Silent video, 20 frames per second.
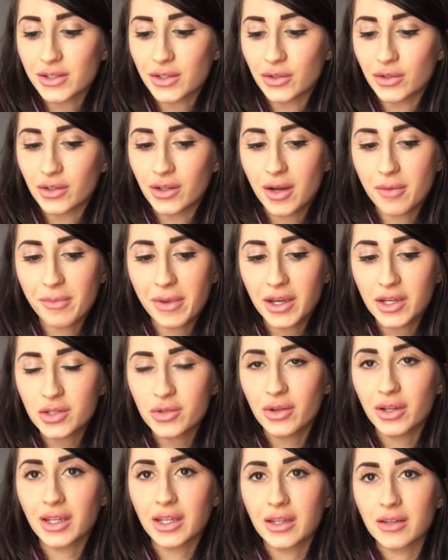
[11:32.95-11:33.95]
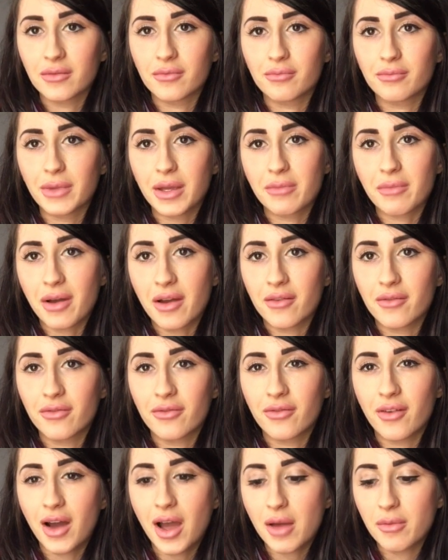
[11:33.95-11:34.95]
So I make sure I meet my
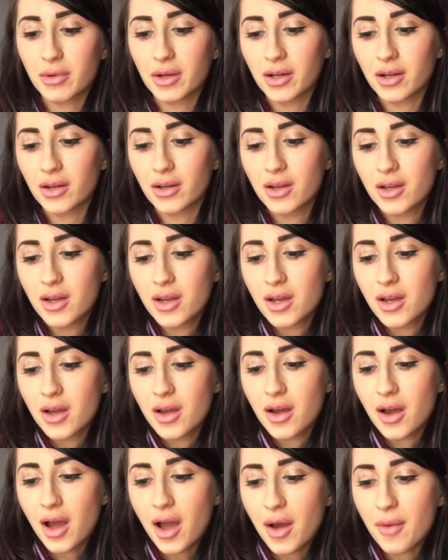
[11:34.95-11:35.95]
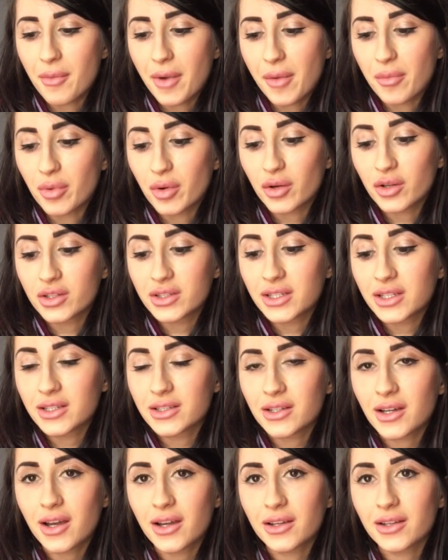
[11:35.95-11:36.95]
fiber, my protein
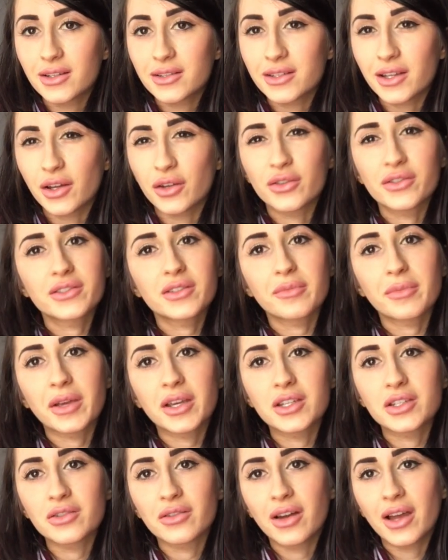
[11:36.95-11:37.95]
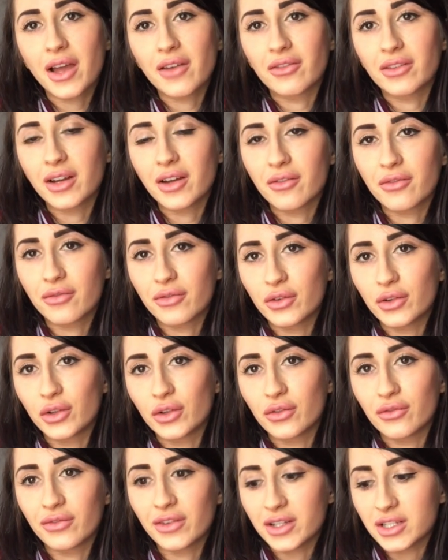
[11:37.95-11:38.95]
targets. I also make sure I have enough fruit
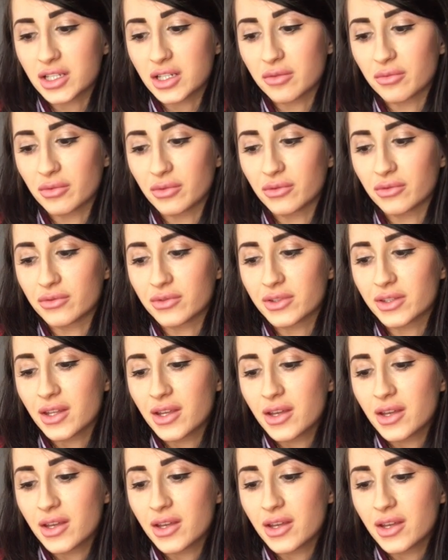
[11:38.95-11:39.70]
and vegetables